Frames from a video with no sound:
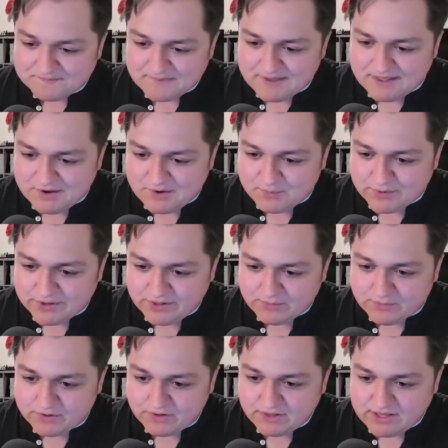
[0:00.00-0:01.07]
It really,
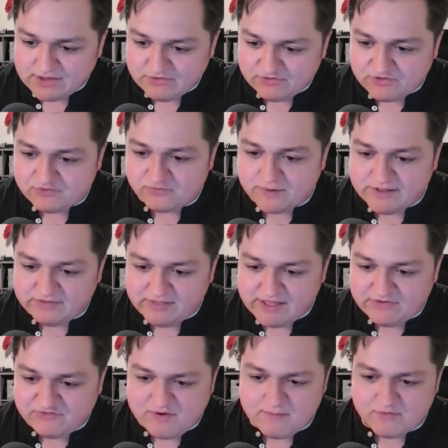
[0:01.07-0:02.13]
really is. Those white
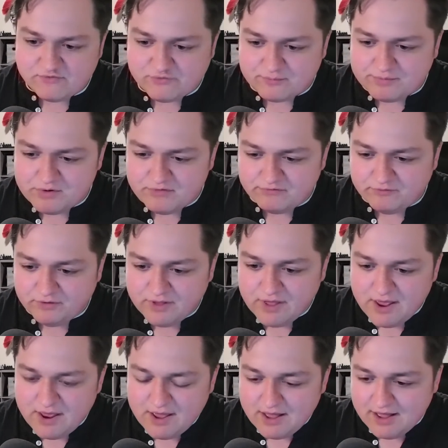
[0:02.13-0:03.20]
lightsabers are beautiful.
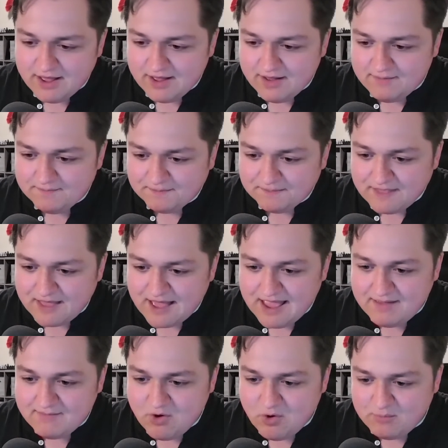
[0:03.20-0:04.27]
I
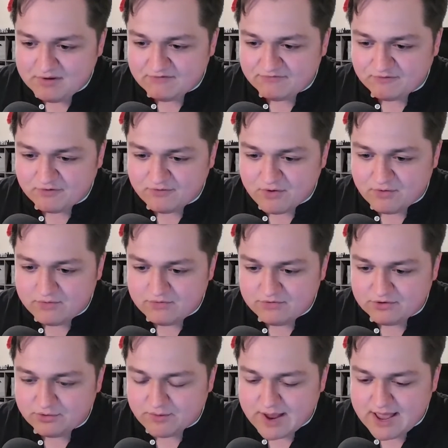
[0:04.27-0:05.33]
am hoping for Grogu the
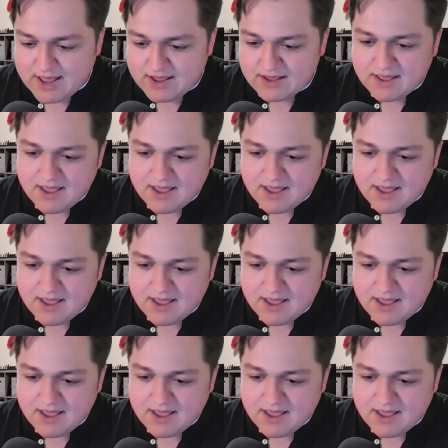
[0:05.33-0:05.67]
Gray.